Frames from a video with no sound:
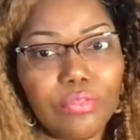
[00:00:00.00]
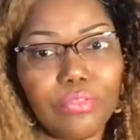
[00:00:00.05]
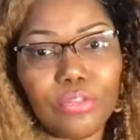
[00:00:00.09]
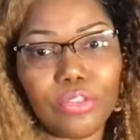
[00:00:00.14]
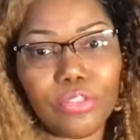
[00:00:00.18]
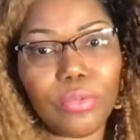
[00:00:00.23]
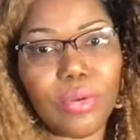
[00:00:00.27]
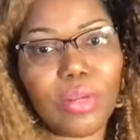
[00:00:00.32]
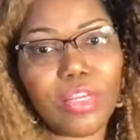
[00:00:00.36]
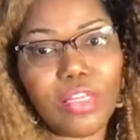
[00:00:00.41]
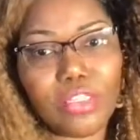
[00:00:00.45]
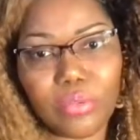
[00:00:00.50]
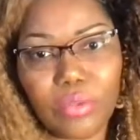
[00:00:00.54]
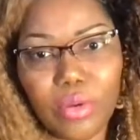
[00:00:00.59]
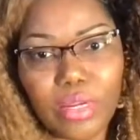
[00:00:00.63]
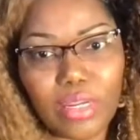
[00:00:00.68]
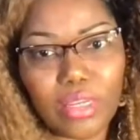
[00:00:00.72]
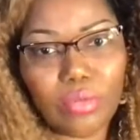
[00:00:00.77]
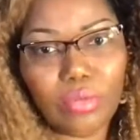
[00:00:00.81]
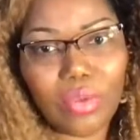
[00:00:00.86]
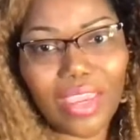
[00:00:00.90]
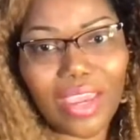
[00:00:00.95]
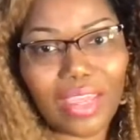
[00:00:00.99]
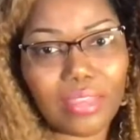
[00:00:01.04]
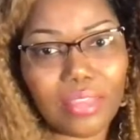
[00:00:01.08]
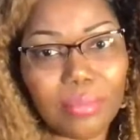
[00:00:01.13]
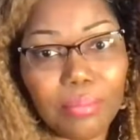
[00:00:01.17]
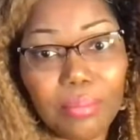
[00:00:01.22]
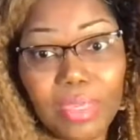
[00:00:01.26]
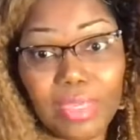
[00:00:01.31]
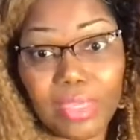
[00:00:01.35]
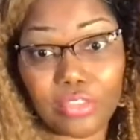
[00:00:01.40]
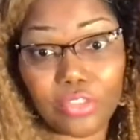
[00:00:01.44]
for 2020, we had the
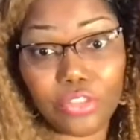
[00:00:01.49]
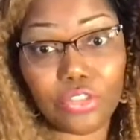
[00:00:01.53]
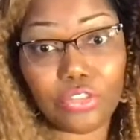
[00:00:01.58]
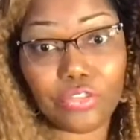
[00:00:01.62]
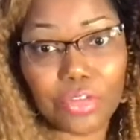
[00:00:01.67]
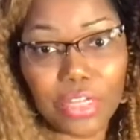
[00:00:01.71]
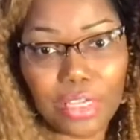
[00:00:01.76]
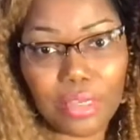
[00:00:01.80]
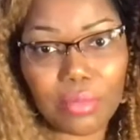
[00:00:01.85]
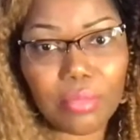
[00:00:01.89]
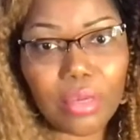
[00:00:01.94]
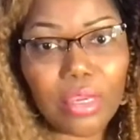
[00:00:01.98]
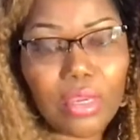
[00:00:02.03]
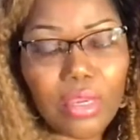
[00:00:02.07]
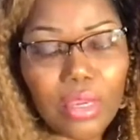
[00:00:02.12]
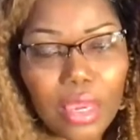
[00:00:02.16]
biggest stream,